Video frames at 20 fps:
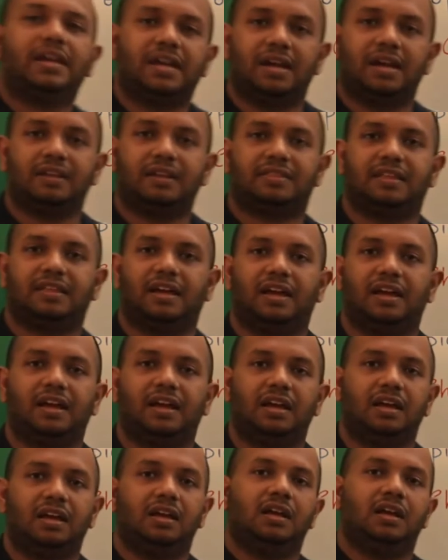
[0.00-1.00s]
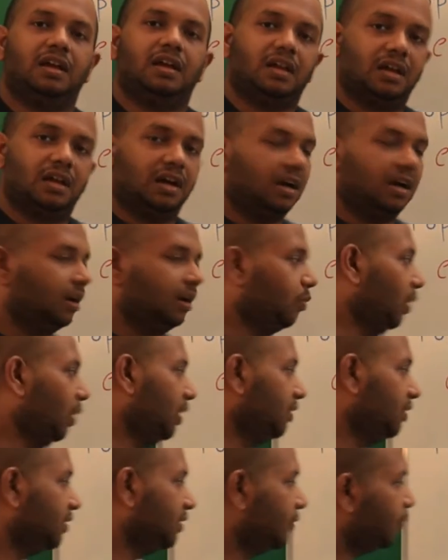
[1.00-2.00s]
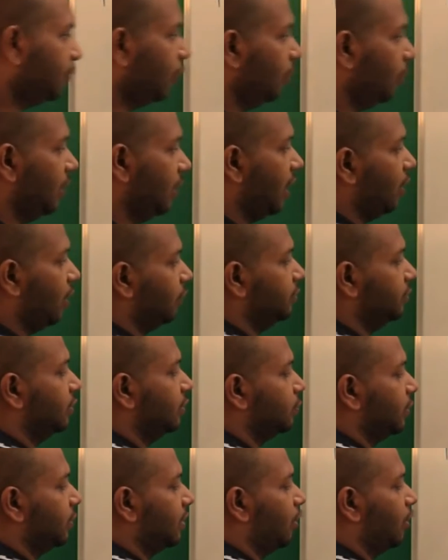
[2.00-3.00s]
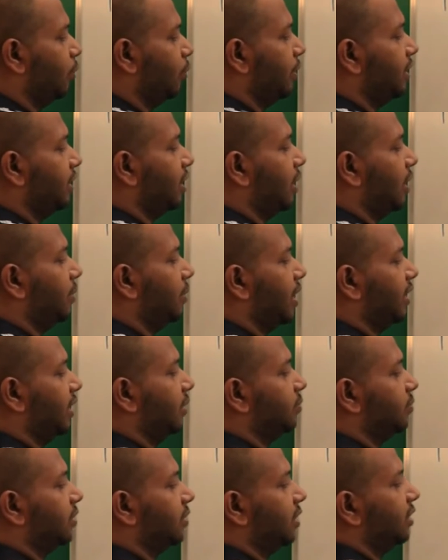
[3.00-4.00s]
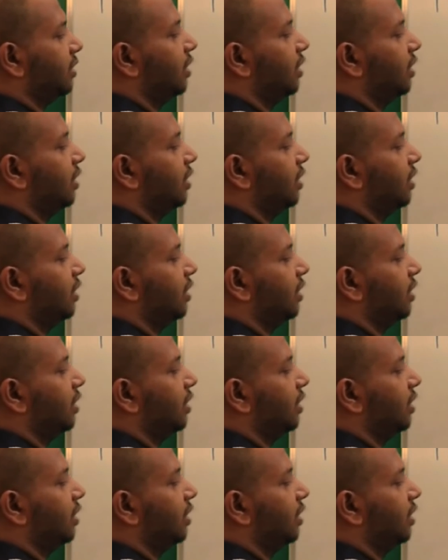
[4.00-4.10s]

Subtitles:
can say what is the formula of this one? How many carbon atoms are